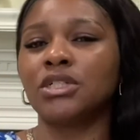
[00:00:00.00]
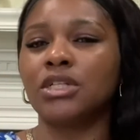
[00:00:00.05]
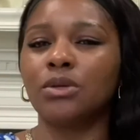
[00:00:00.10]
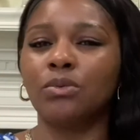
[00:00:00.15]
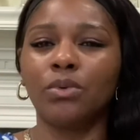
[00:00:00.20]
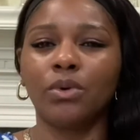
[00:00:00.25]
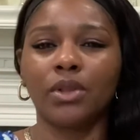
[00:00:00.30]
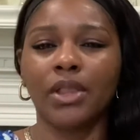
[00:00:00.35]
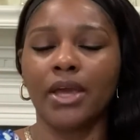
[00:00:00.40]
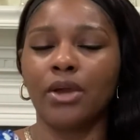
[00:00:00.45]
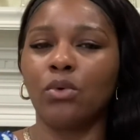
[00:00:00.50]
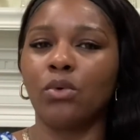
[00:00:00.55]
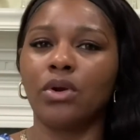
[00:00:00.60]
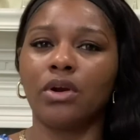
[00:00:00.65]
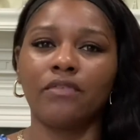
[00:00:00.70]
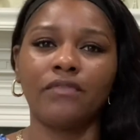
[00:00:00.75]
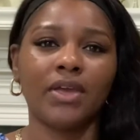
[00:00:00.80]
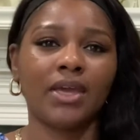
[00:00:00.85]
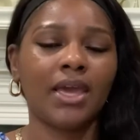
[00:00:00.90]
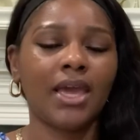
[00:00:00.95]
when we're like going on
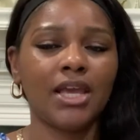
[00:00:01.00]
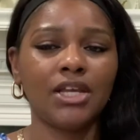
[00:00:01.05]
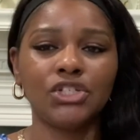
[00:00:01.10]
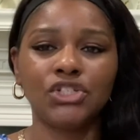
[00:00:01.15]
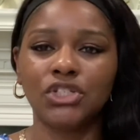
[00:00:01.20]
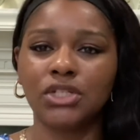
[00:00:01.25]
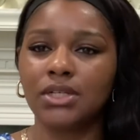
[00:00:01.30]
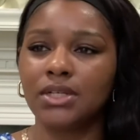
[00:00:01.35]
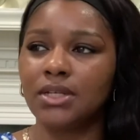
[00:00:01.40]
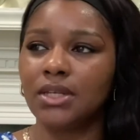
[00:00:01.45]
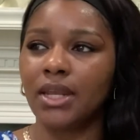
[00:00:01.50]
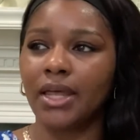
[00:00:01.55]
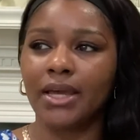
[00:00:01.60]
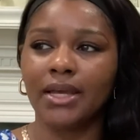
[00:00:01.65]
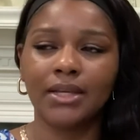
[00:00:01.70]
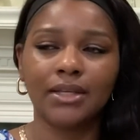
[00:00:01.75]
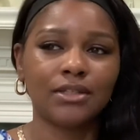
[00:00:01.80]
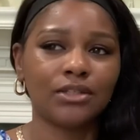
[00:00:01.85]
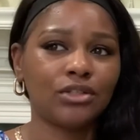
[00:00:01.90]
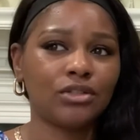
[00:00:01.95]
vacation,
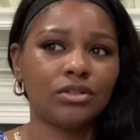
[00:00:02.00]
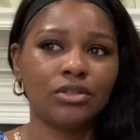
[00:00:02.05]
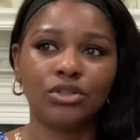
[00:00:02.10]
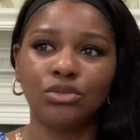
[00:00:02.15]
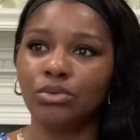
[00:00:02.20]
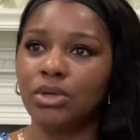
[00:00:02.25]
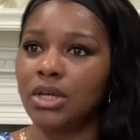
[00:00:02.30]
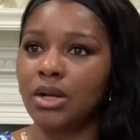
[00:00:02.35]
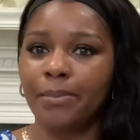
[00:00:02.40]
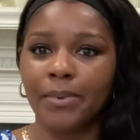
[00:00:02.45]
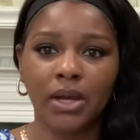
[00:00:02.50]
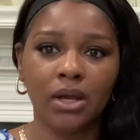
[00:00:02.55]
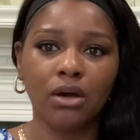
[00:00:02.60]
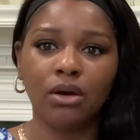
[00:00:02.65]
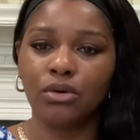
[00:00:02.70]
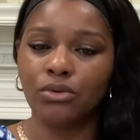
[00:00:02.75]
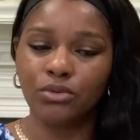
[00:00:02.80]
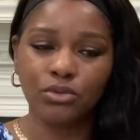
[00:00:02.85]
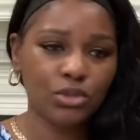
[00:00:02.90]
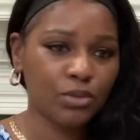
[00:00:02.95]
like you get up and
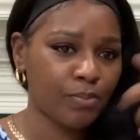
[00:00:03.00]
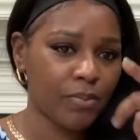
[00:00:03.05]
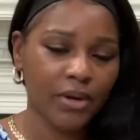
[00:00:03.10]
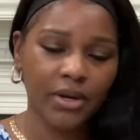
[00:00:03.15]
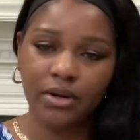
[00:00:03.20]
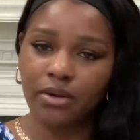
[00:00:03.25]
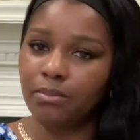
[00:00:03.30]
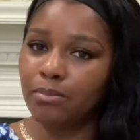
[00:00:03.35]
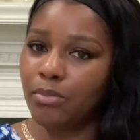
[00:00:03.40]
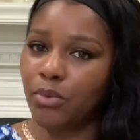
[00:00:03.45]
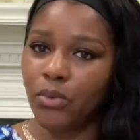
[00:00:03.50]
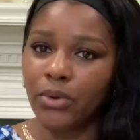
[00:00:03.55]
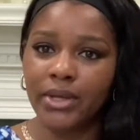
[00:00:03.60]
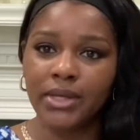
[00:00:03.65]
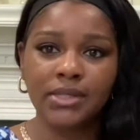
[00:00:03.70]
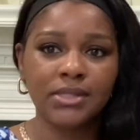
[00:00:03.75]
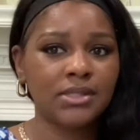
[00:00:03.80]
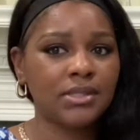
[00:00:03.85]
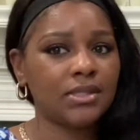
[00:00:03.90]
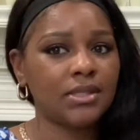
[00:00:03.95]
go. You spray them
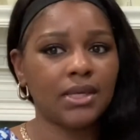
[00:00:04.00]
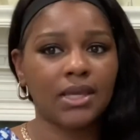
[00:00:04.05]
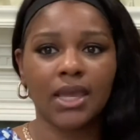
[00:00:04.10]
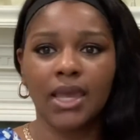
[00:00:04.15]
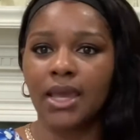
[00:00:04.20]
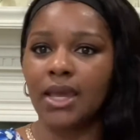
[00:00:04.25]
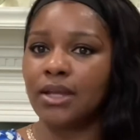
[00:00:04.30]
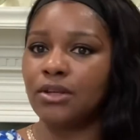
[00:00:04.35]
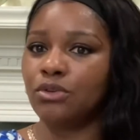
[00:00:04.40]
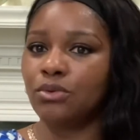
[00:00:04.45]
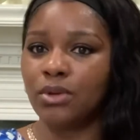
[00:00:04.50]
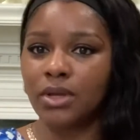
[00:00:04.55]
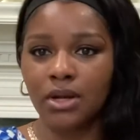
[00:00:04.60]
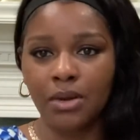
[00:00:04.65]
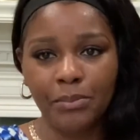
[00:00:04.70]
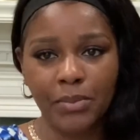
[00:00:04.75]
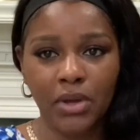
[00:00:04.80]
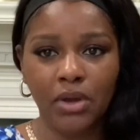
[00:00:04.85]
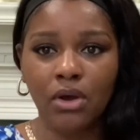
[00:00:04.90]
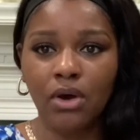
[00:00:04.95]
boys and you get up
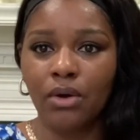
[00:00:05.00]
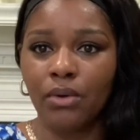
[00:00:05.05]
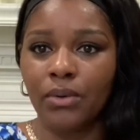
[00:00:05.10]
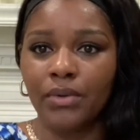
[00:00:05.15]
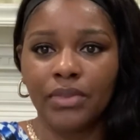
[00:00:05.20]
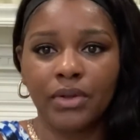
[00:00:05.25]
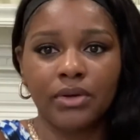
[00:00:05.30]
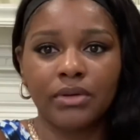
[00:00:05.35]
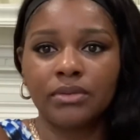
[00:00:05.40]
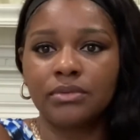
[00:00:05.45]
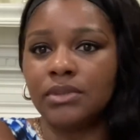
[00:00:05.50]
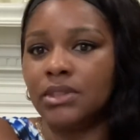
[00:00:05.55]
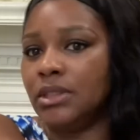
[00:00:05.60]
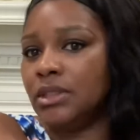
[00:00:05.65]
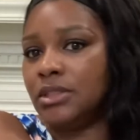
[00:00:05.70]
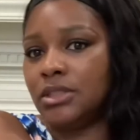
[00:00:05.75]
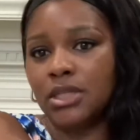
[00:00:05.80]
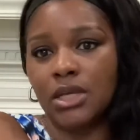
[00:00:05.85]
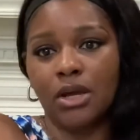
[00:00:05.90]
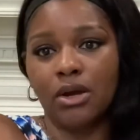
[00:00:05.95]
and go, and they're
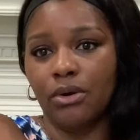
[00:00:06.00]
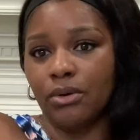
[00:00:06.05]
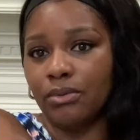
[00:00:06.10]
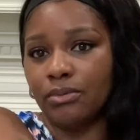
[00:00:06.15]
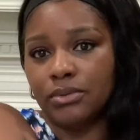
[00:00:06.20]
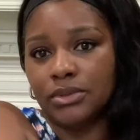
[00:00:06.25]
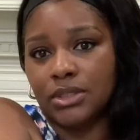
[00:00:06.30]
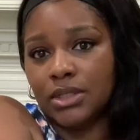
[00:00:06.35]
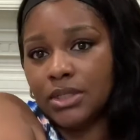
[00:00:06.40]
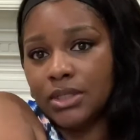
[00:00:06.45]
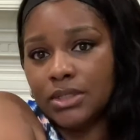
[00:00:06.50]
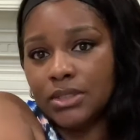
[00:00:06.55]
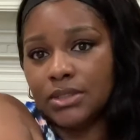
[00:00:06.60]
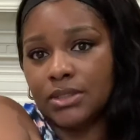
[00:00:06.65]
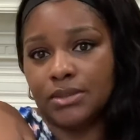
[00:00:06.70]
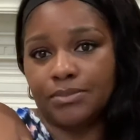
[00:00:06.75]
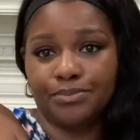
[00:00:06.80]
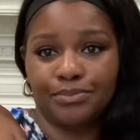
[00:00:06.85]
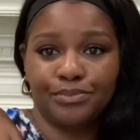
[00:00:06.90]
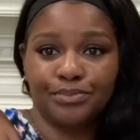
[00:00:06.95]
good to go, done.
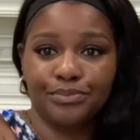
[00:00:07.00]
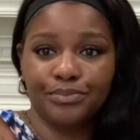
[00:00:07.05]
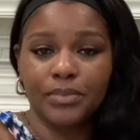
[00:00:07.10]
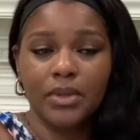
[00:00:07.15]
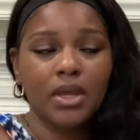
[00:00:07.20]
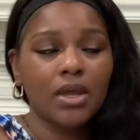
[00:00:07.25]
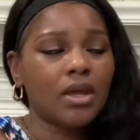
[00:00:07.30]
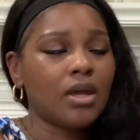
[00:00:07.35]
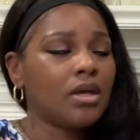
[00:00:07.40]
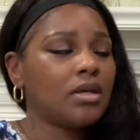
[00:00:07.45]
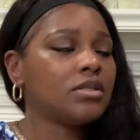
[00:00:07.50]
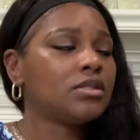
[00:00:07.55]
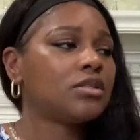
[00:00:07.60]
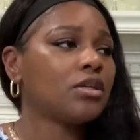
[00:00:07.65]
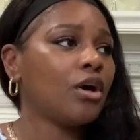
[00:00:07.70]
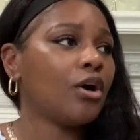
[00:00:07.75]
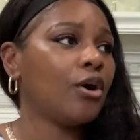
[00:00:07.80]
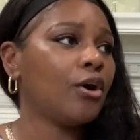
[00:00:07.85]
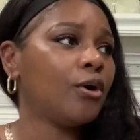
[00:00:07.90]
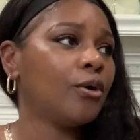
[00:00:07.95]

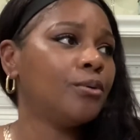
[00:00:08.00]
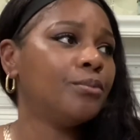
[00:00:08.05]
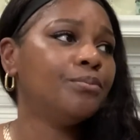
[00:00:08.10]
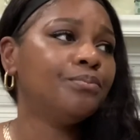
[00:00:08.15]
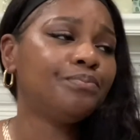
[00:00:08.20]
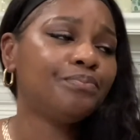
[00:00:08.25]
So